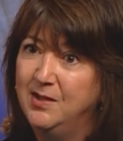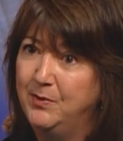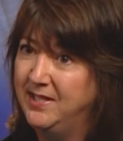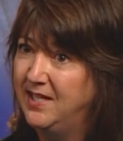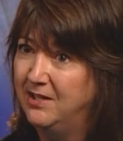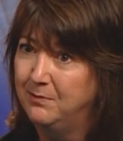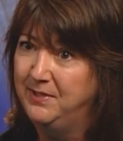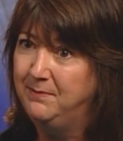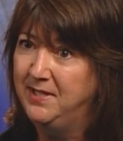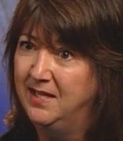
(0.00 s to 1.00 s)
when they hear
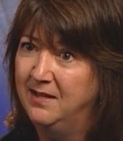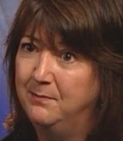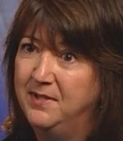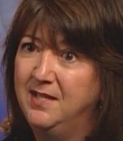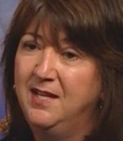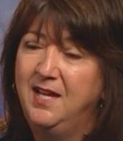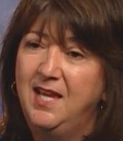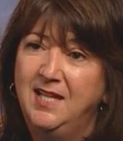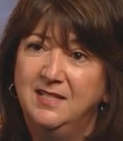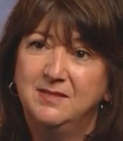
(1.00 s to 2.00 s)
BPM,
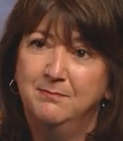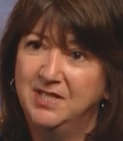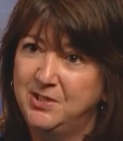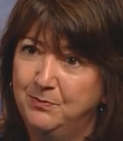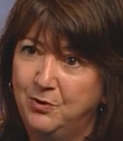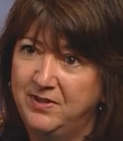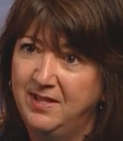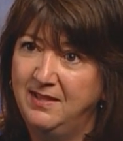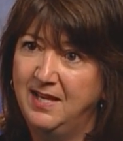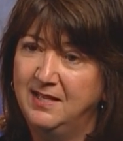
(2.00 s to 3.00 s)
and it's much more
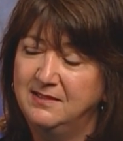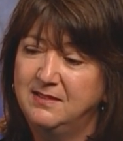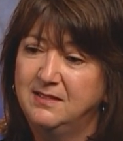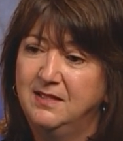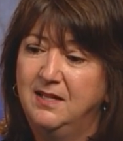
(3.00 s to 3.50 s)
than that.